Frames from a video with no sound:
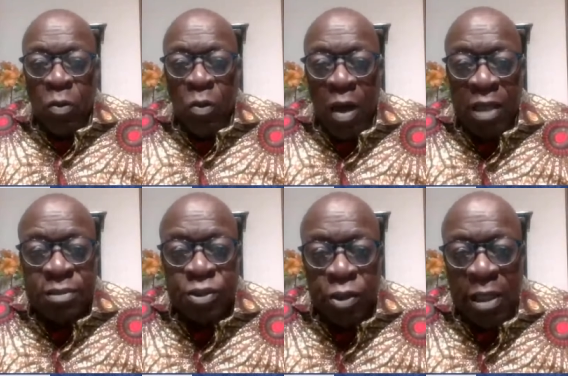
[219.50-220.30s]
or
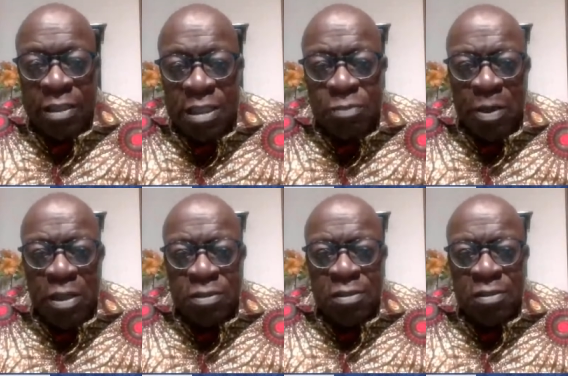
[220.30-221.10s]
as a Chinese
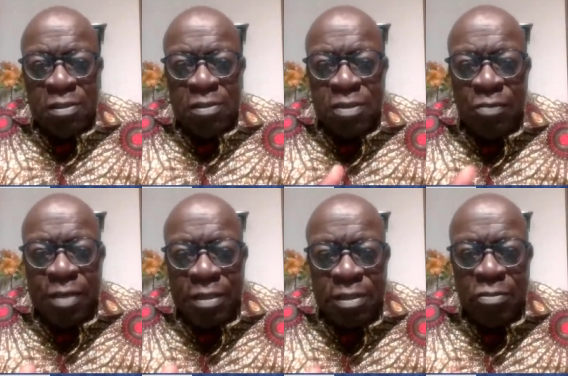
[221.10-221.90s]
person? No,
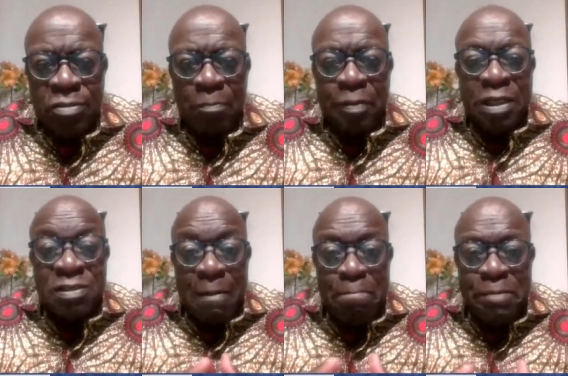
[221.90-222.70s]
they don't,
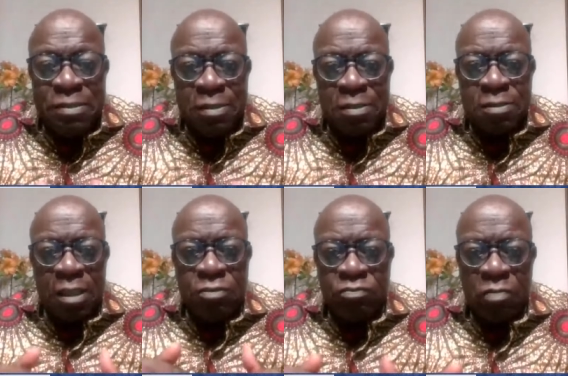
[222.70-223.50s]
because their business
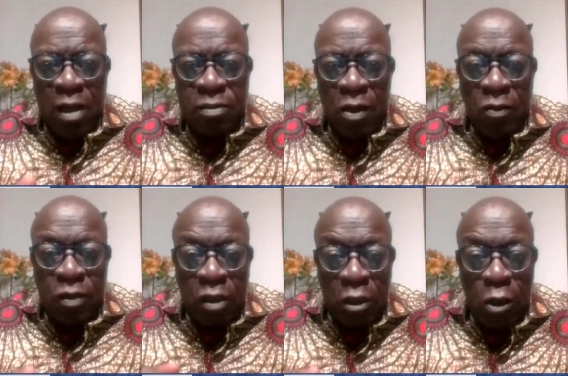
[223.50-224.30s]
is run on
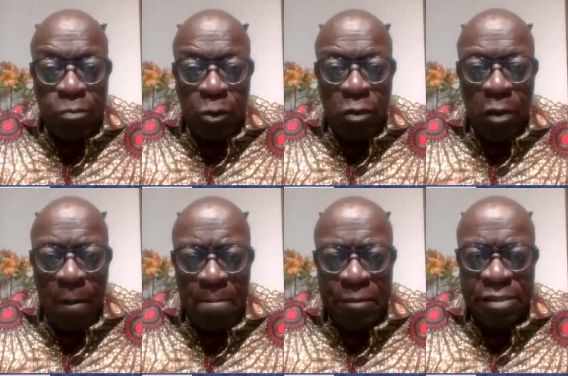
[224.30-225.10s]
a global
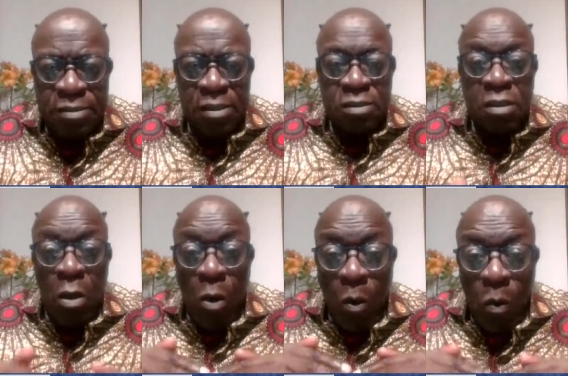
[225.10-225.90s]
basis.
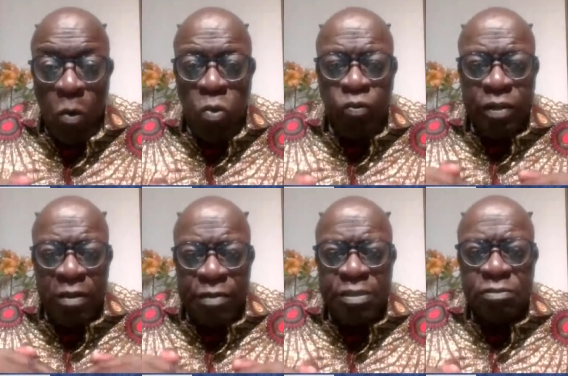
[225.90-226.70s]
All
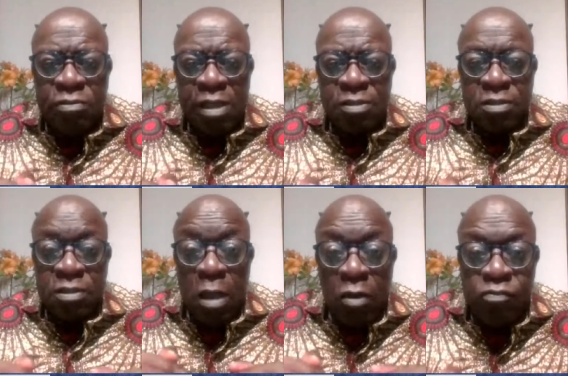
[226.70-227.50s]
their
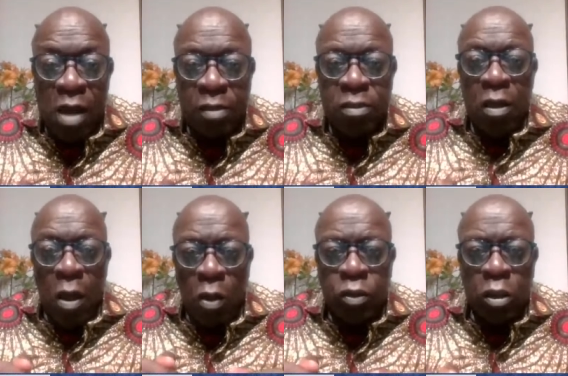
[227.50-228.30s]
interests are run
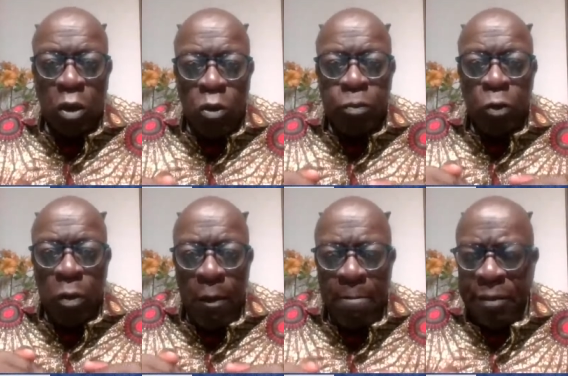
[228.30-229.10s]
on a global
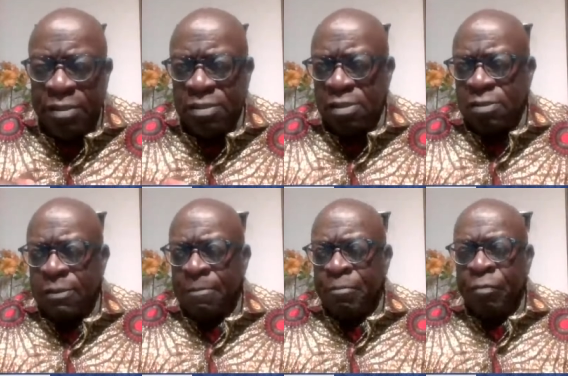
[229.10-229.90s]
basis.
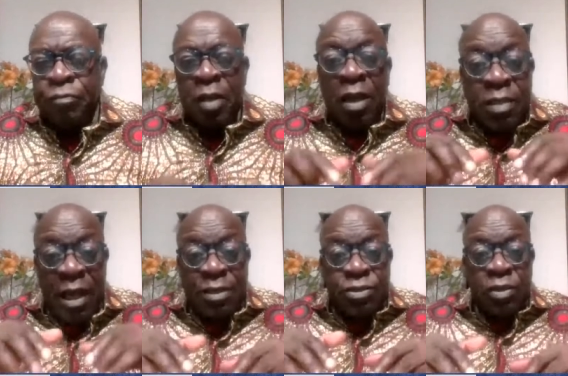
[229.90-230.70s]
And
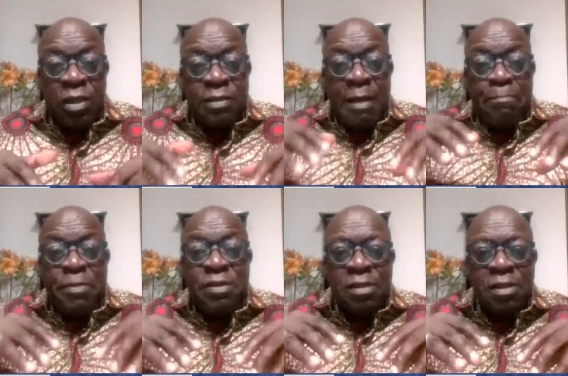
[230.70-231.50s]
actually, their
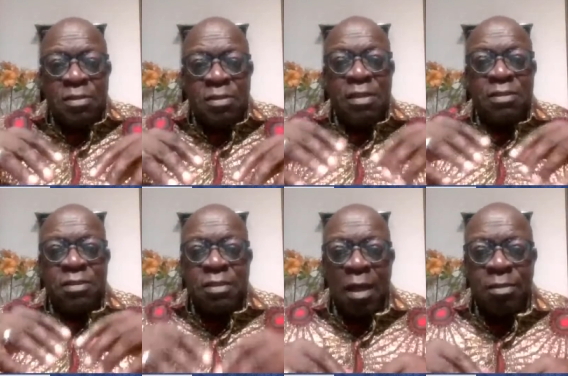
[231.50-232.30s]
business is
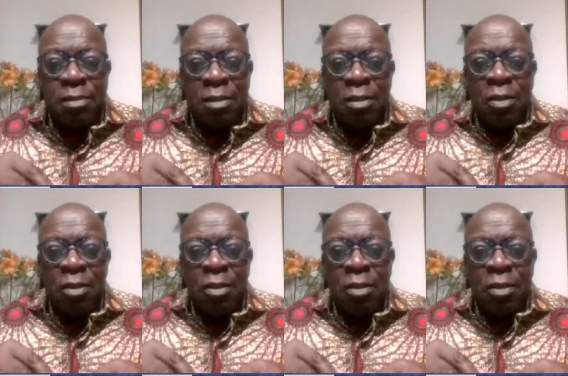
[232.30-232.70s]
done